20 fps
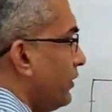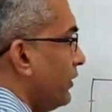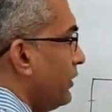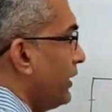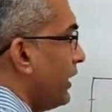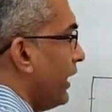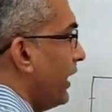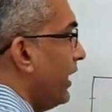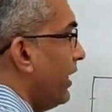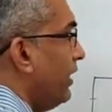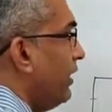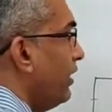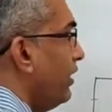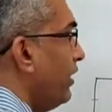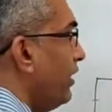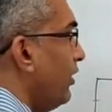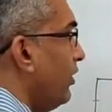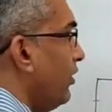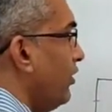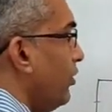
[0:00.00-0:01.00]
tile
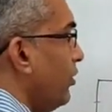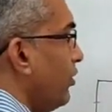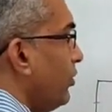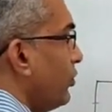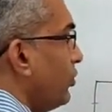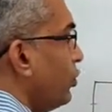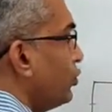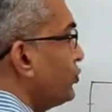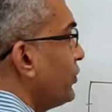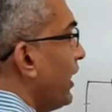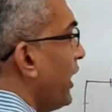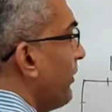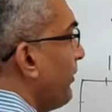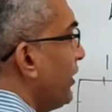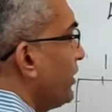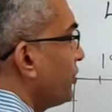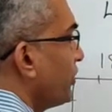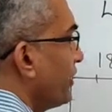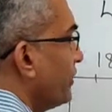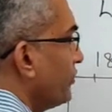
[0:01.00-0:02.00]
whose
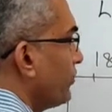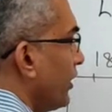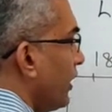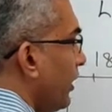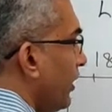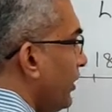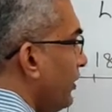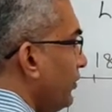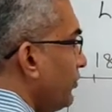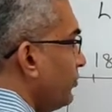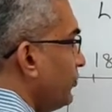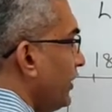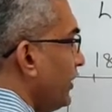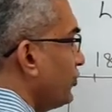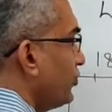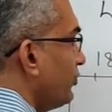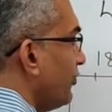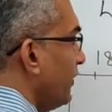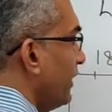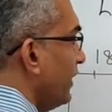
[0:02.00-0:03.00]
dimensions are
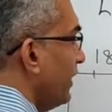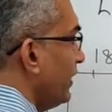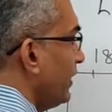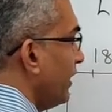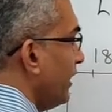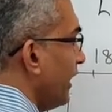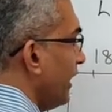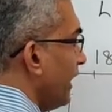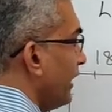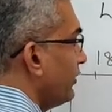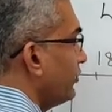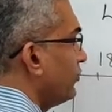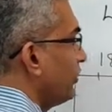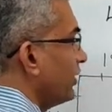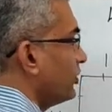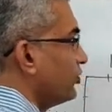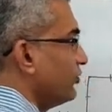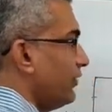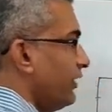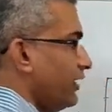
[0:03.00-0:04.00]
6 feet and
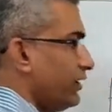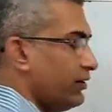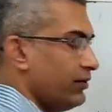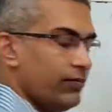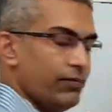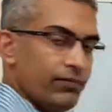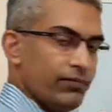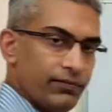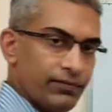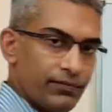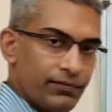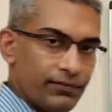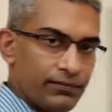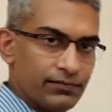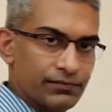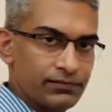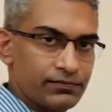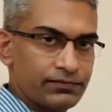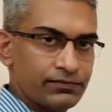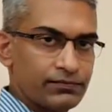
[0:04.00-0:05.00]
6 feet.
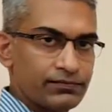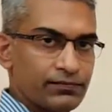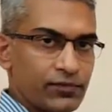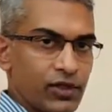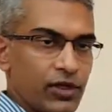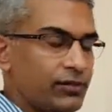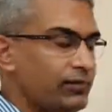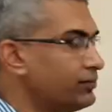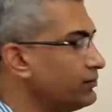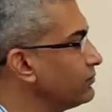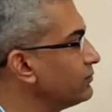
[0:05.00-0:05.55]
Okay.